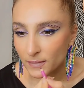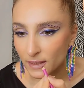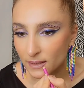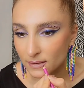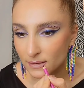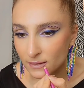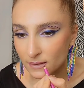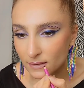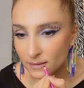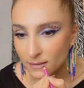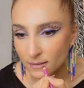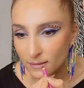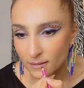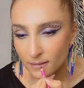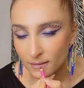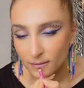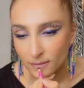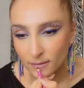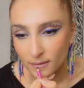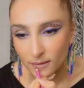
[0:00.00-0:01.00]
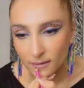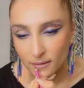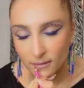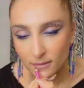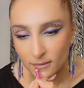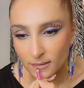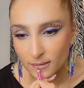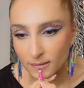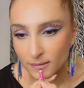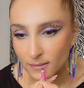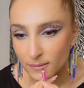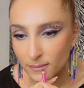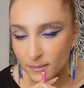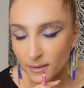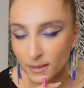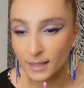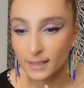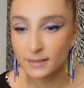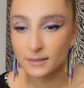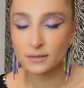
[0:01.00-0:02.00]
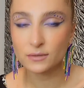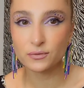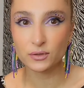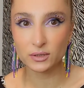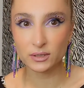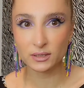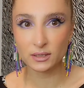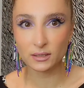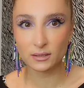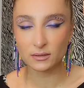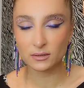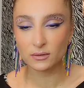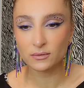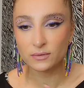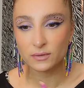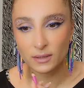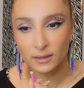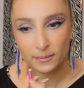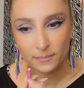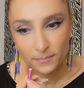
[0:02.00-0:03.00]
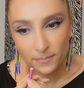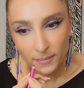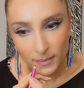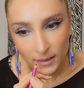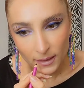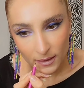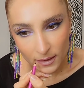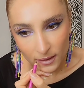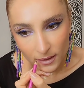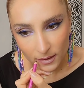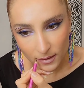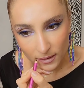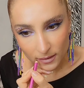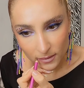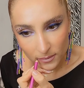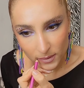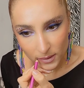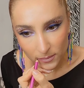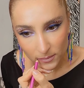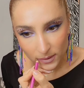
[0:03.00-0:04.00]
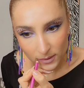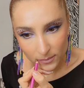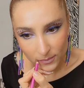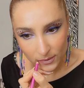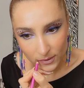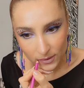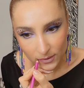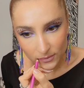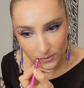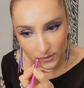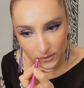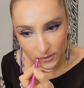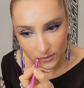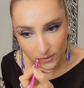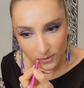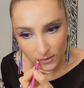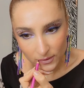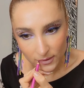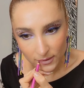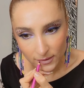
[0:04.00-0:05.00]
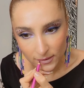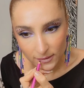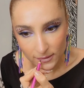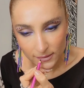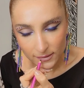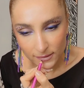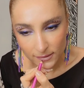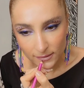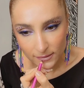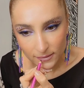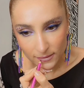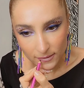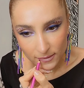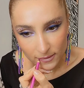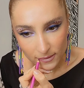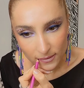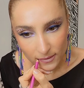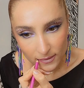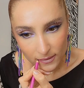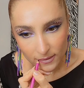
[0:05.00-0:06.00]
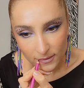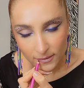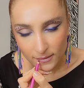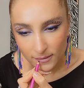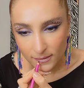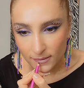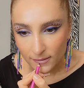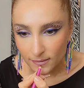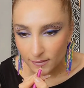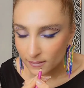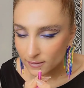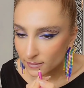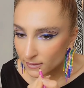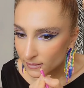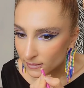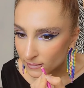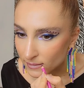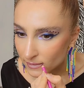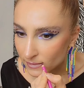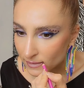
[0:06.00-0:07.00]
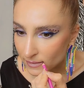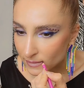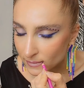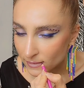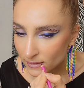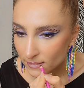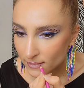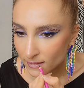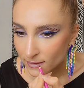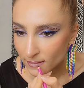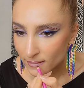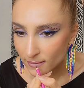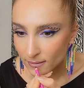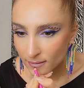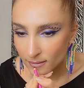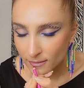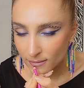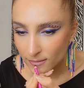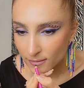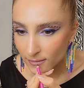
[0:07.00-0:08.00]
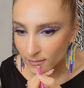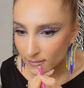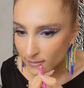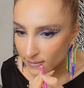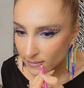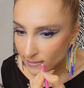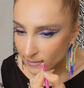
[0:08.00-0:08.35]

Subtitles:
it's a very good price for 6 of them. And I remember I bought it when Sephora has a 20% off.